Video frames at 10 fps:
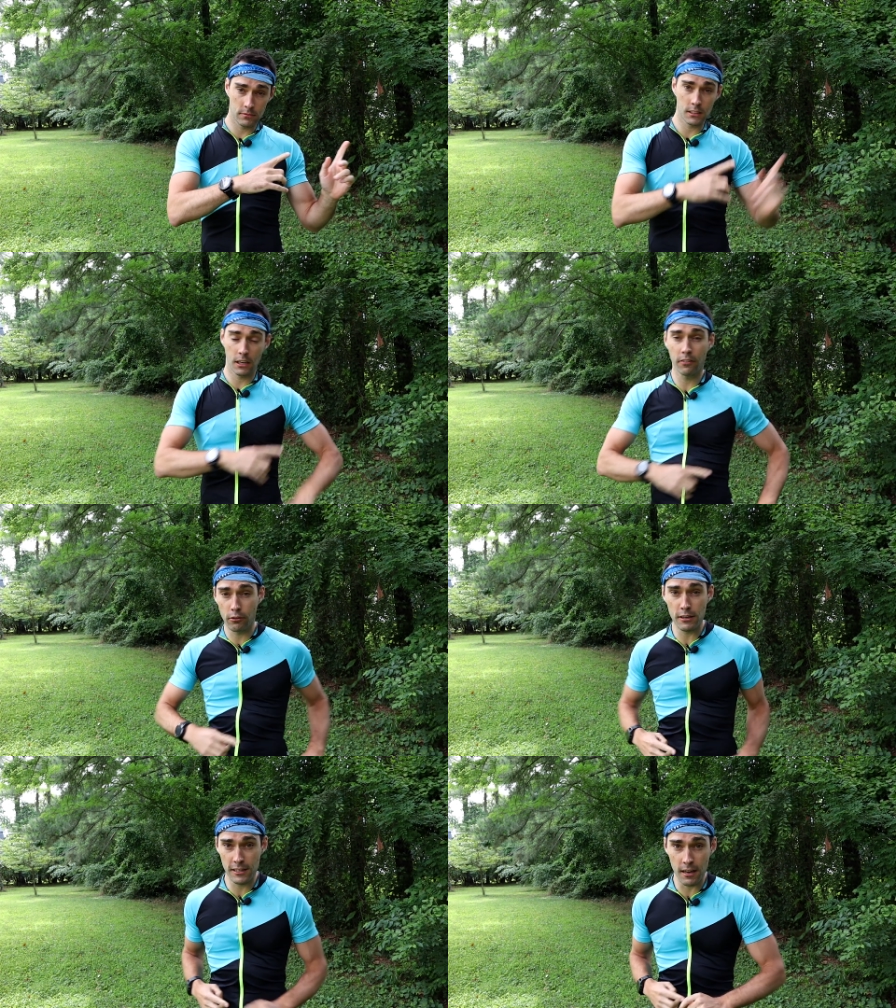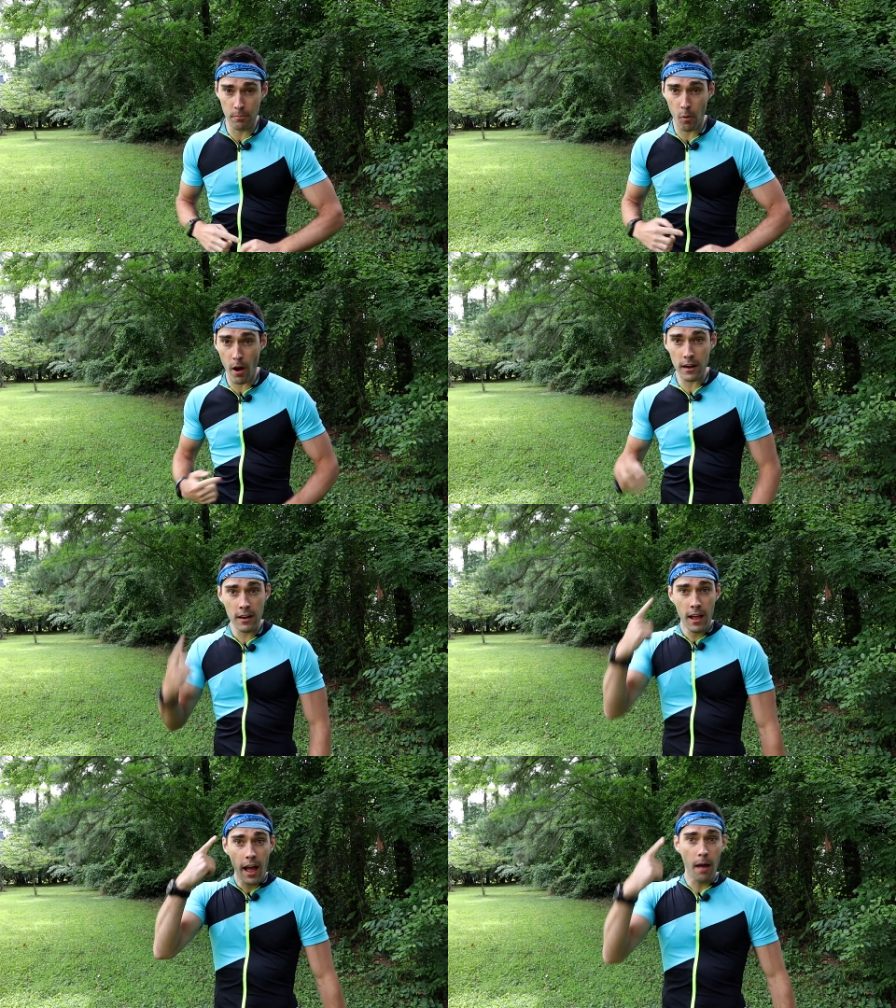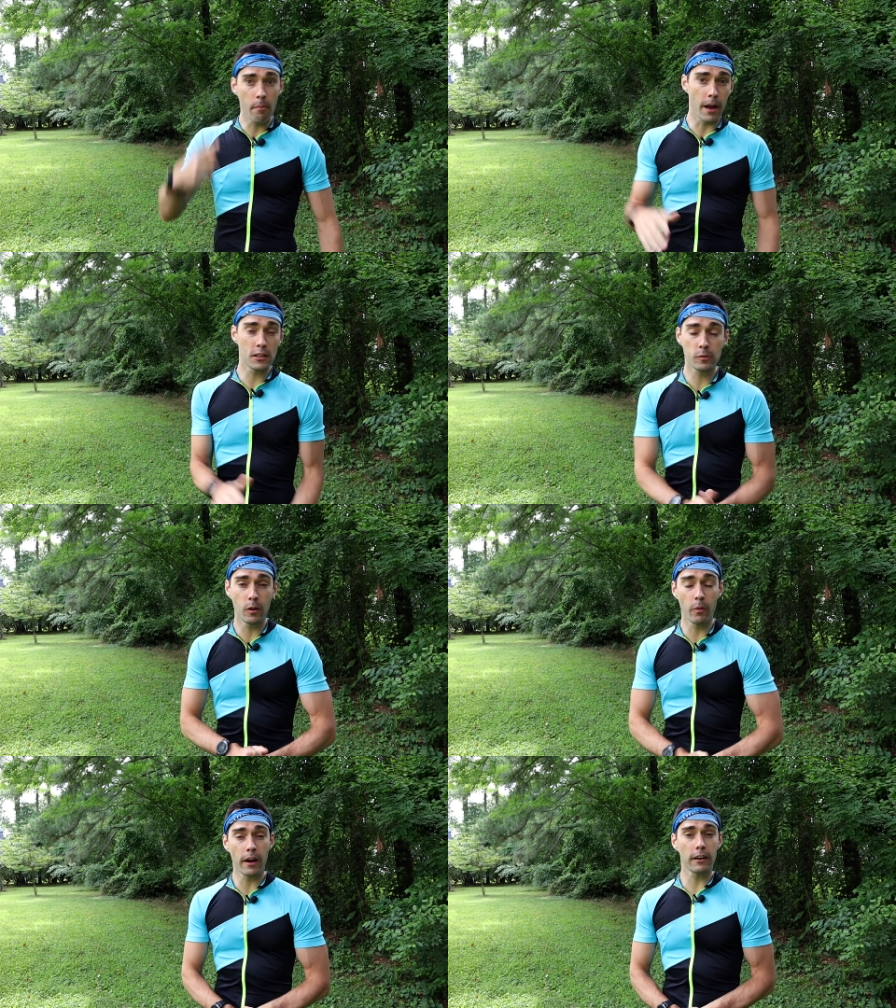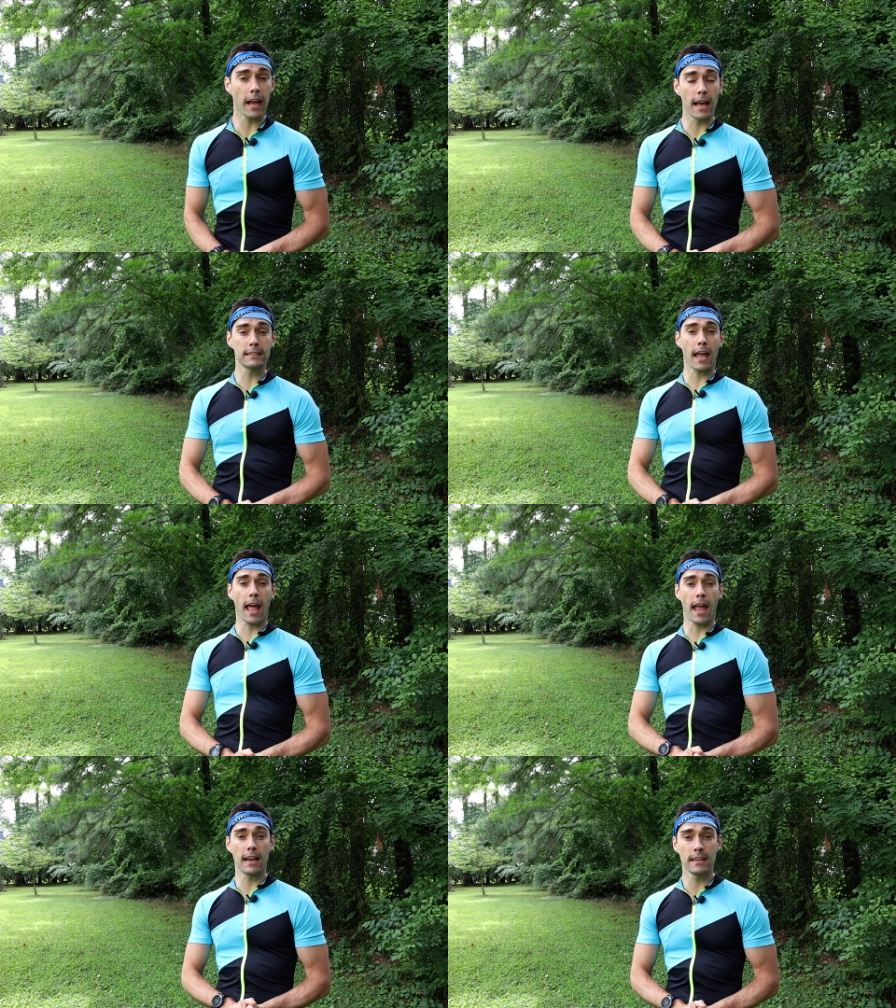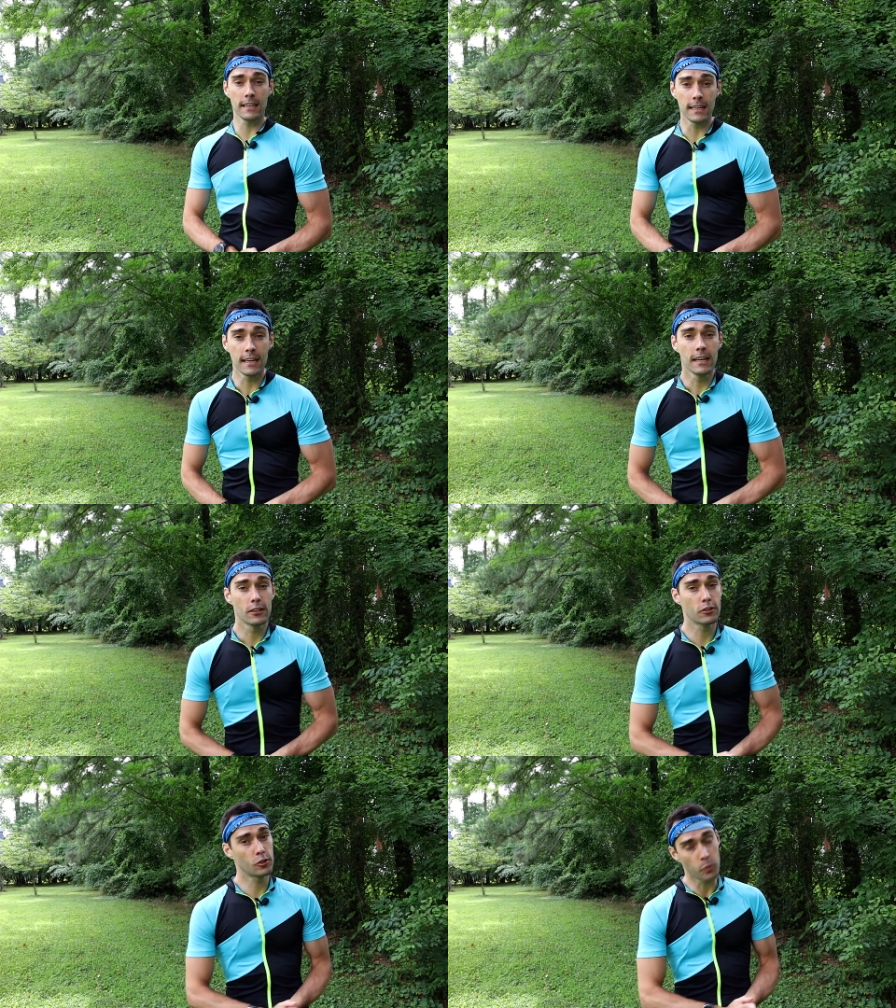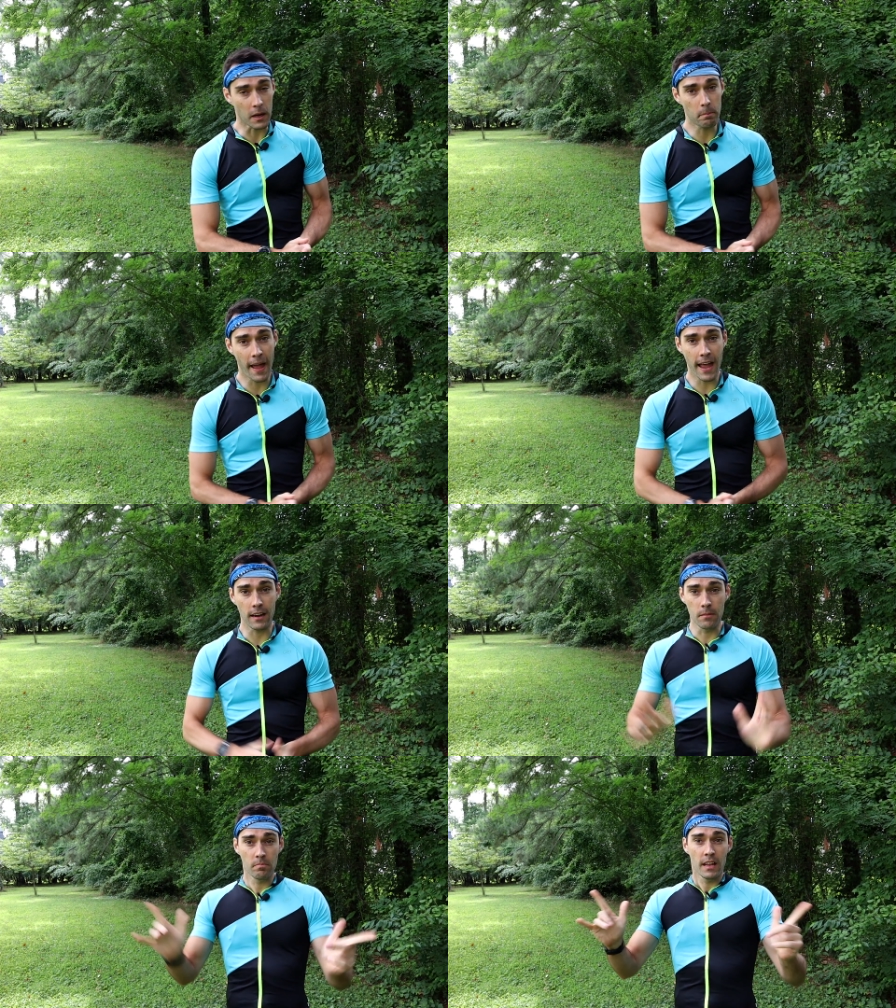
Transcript: given reason number 1, I might as well wear it as a handy sweatband.